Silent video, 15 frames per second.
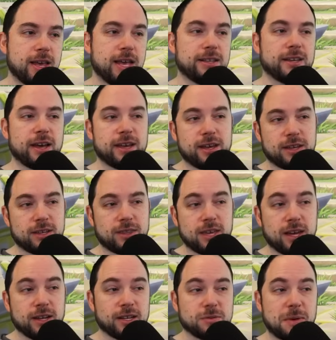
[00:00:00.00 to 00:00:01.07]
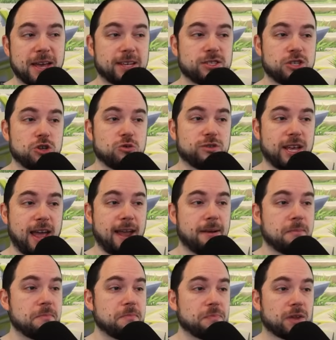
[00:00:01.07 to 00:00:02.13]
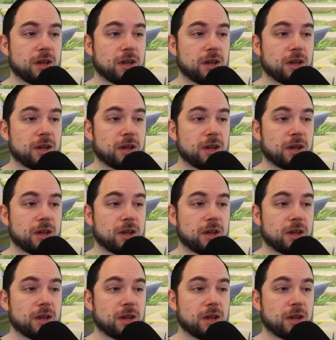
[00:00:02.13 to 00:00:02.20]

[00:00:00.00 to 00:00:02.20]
Thea does make it so you take